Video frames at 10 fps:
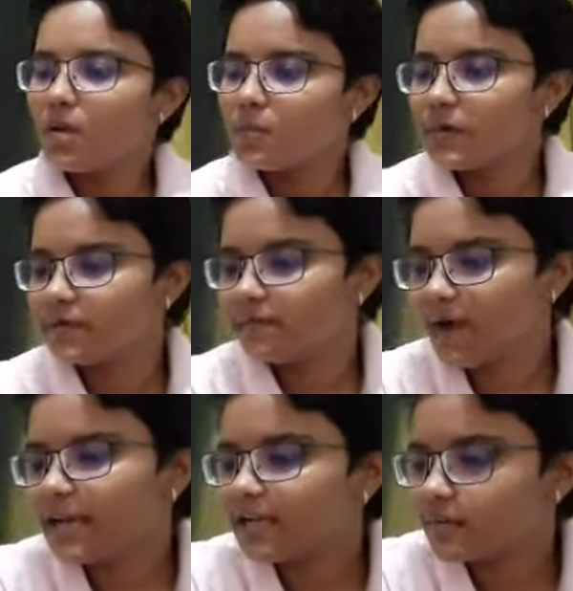
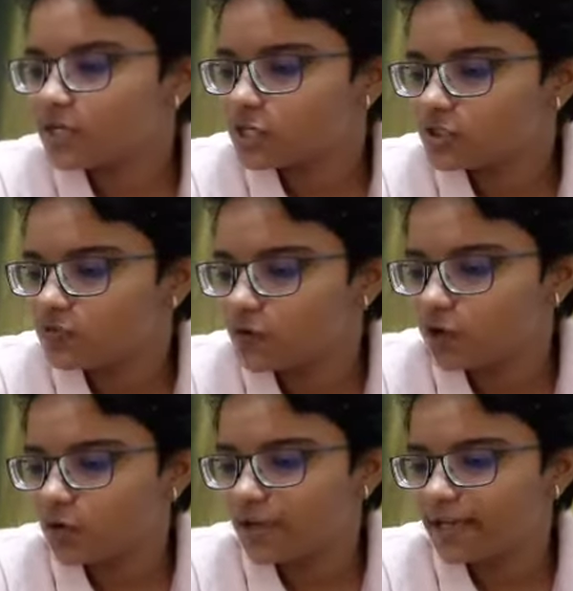Modified equations
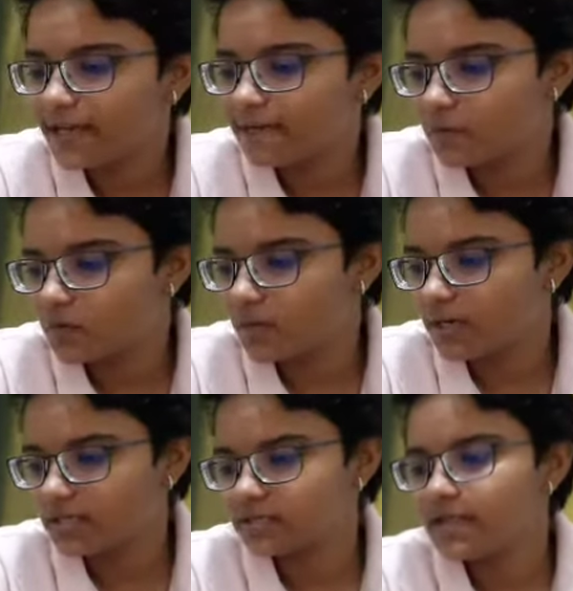for colligative
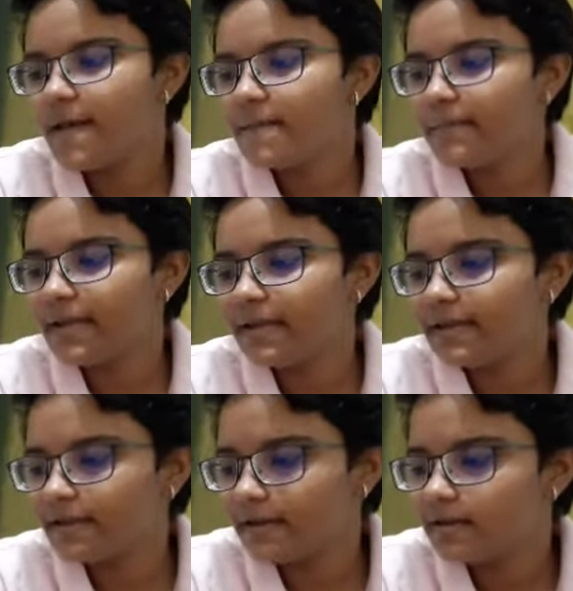properties. P
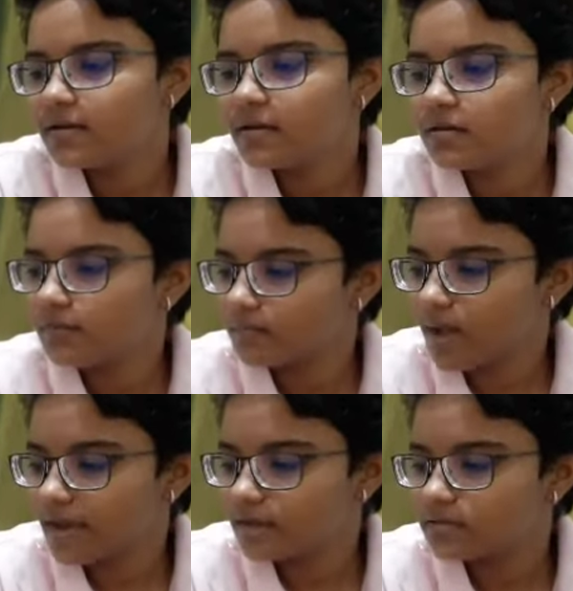degree
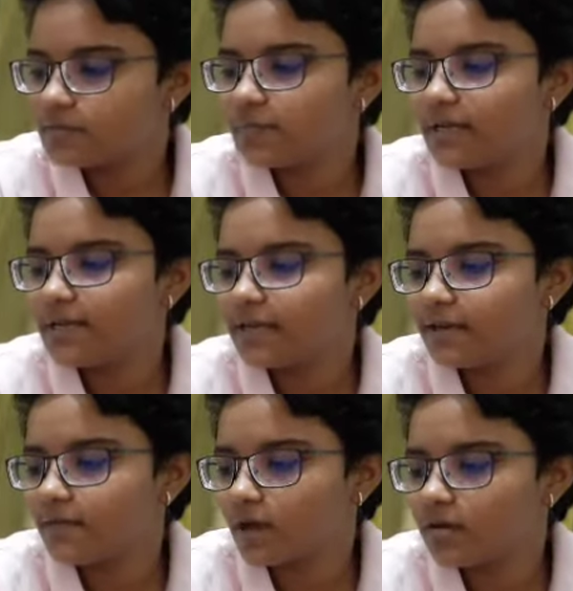minus P
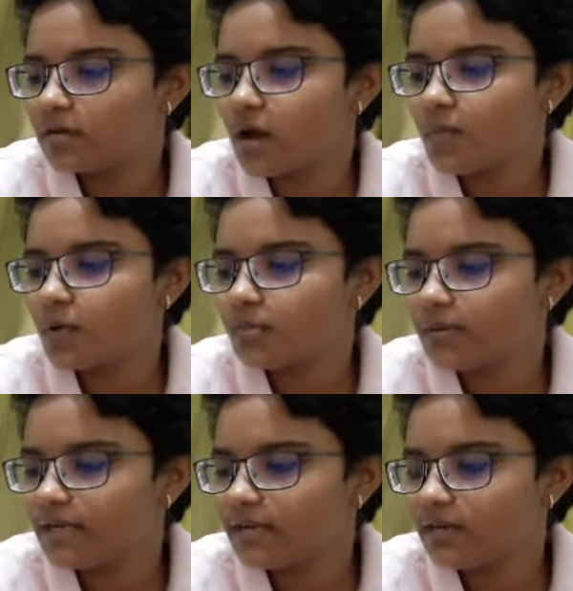degree 1 upon
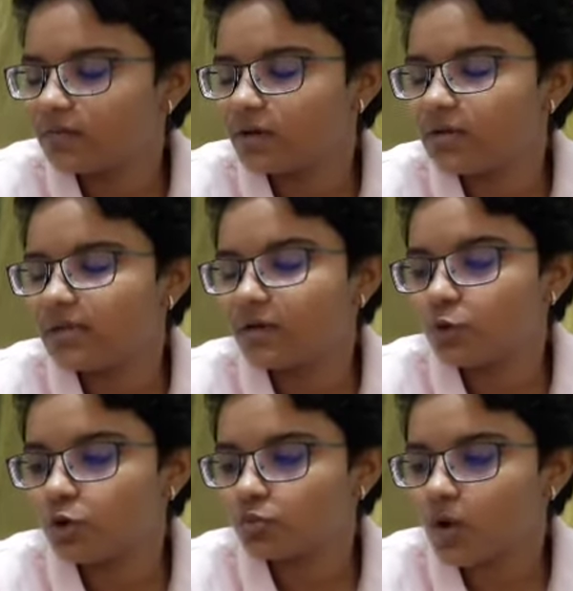P degree 1
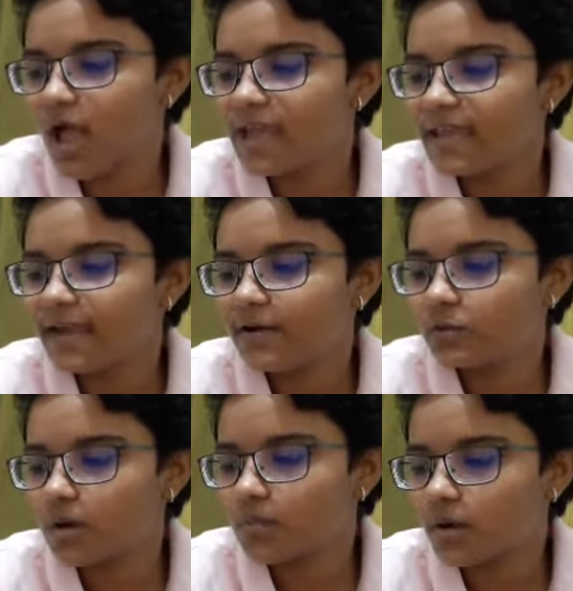equal to I
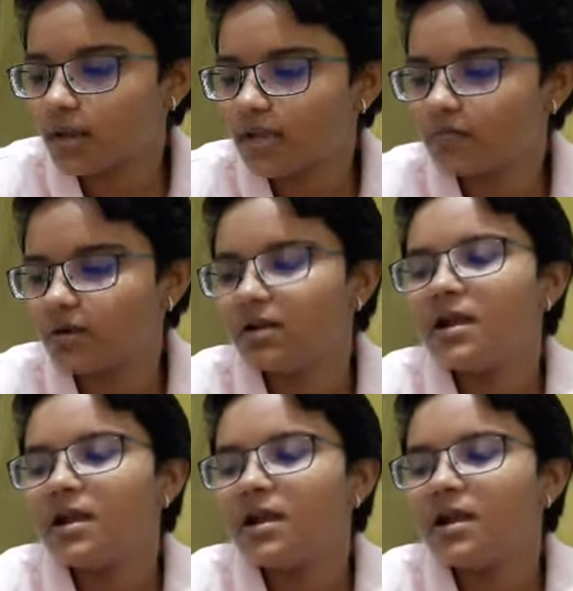N2 upon N1.